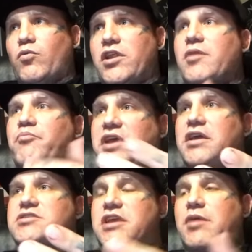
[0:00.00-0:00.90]
one of the
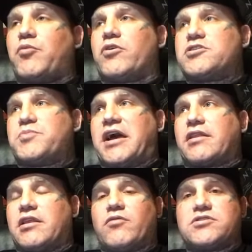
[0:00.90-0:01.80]
big skateboarders
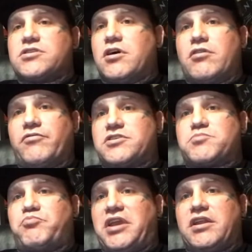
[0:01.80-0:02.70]
back then that was known for
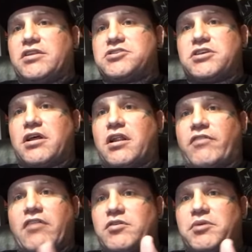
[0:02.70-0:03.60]
just beating the shit out
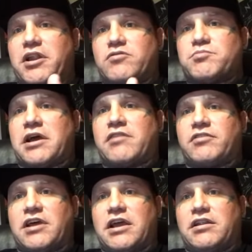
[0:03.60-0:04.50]
of everybody was Mike
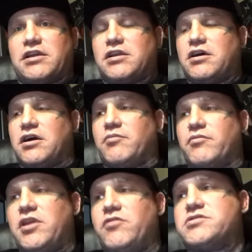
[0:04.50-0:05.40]
Vallely.
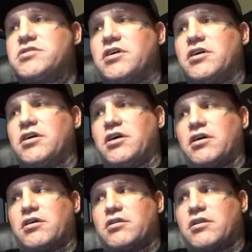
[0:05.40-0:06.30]
He was a
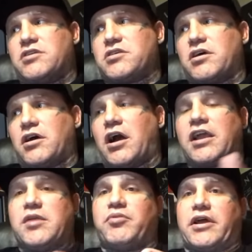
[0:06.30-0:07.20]

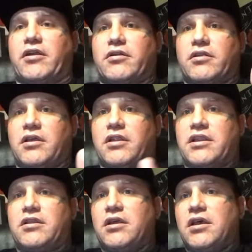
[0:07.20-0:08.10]
hockey player
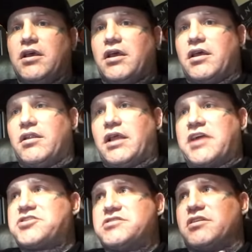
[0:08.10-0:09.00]
and
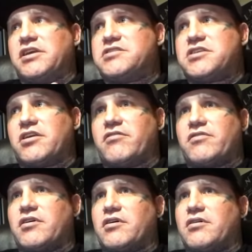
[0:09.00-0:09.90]
actually he's the lead
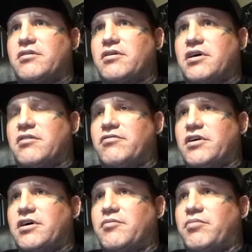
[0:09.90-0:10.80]
singer
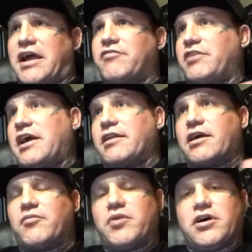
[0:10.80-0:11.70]
of Black Flag
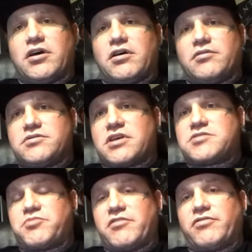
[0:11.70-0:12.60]
now. But so
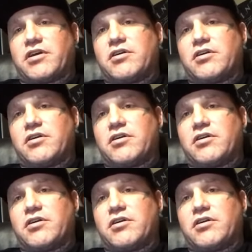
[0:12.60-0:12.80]
that's pretty funny.